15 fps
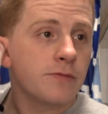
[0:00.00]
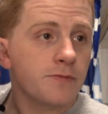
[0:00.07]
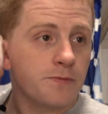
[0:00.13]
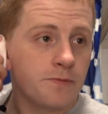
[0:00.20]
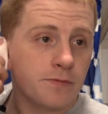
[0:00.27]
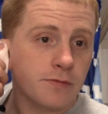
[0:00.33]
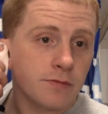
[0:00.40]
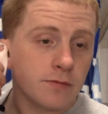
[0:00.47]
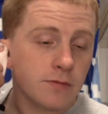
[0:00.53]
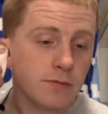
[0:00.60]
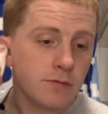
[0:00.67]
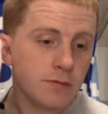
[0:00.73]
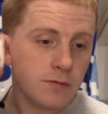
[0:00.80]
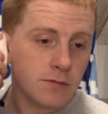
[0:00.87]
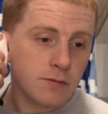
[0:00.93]

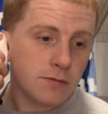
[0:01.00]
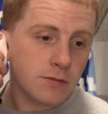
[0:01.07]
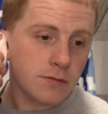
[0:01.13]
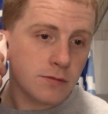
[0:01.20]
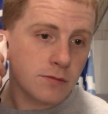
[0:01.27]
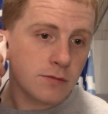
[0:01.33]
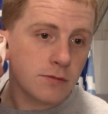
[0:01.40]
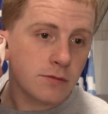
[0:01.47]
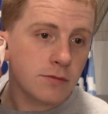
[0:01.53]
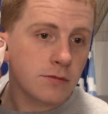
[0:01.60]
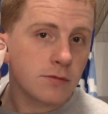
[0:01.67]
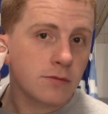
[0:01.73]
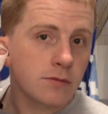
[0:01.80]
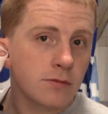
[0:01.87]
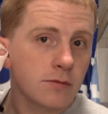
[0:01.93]

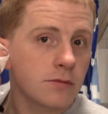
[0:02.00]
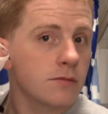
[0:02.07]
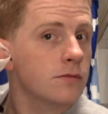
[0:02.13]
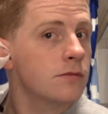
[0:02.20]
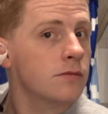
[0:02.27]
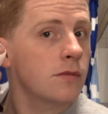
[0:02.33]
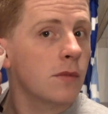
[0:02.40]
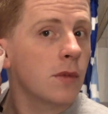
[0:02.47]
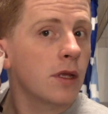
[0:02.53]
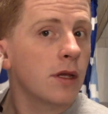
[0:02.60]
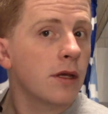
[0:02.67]
(no one is talking)